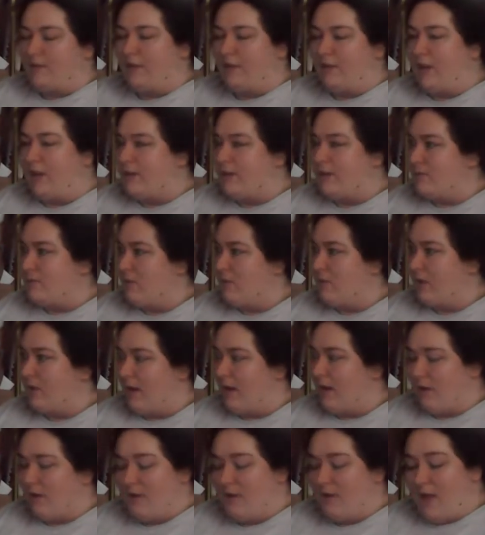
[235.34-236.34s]
can't speak right
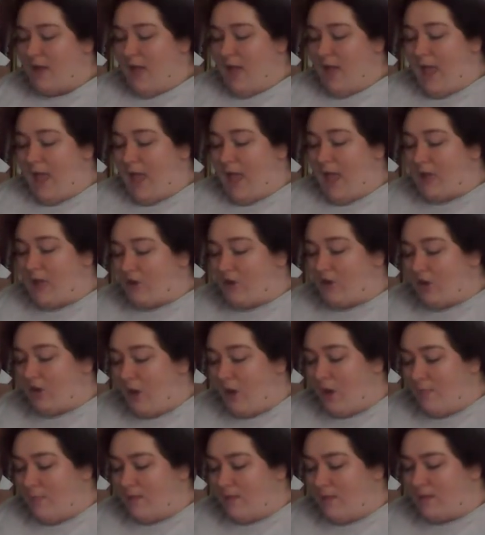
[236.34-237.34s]
now,
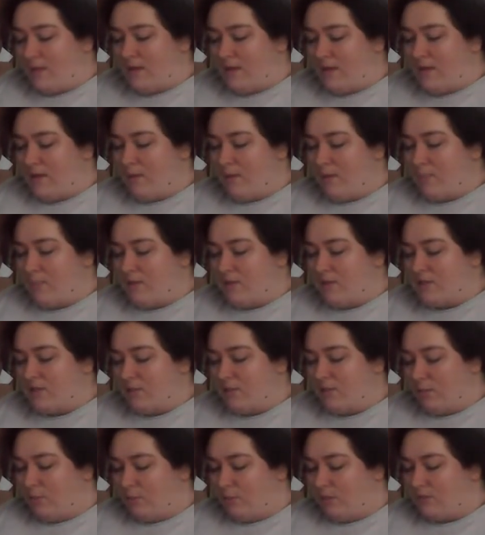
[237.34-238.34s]
economic
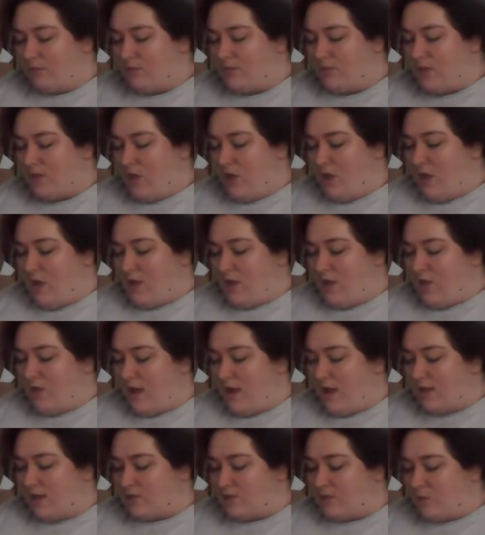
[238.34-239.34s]
principles
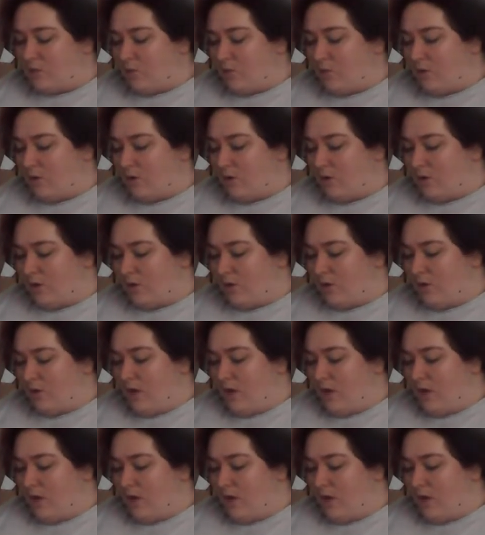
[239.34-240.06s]
that were